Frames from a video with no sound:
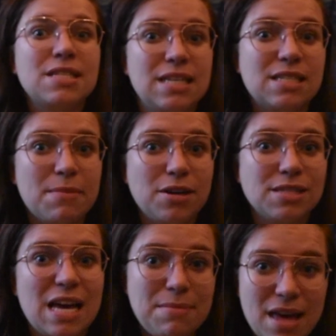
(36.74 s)
need some
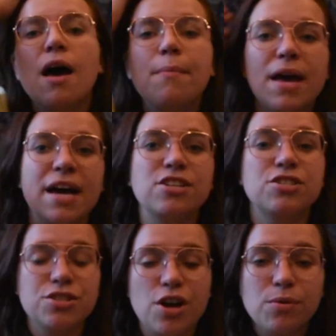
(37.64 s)
entertainment. May I
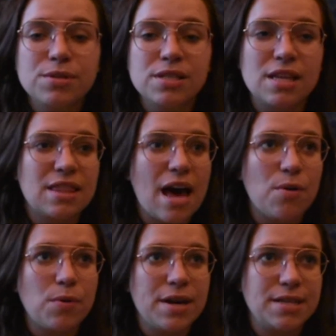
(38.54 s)
just note that
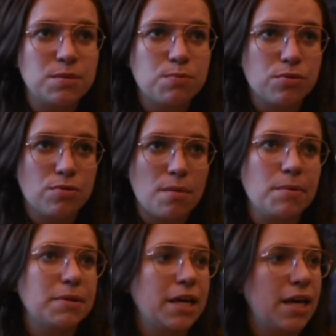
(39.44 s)
that was
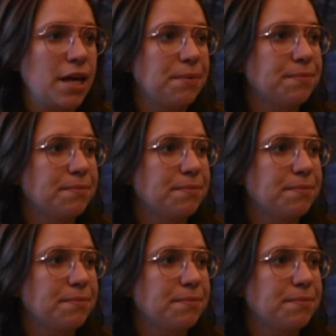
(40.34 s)
probably